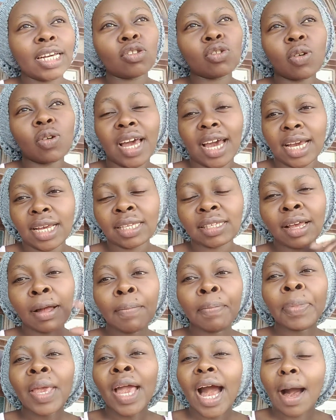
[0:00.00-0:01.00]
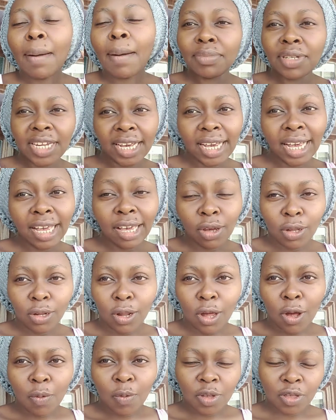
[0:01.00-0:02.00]
So guys, I'm taking you
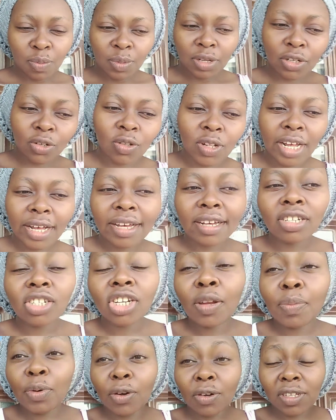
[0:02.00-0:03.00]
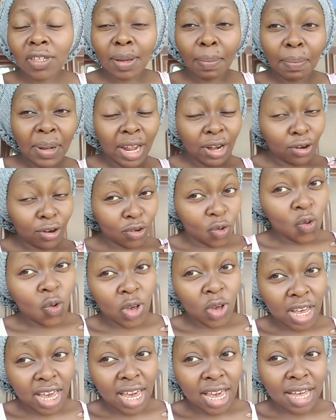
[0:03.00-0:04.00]
along with me to the kitchen because I plan on
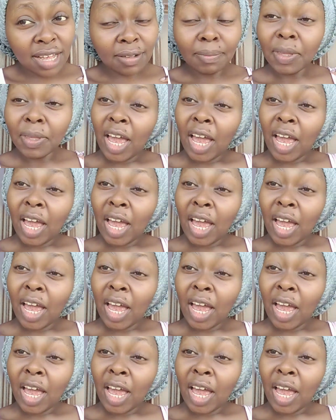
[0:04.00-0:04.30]
cooking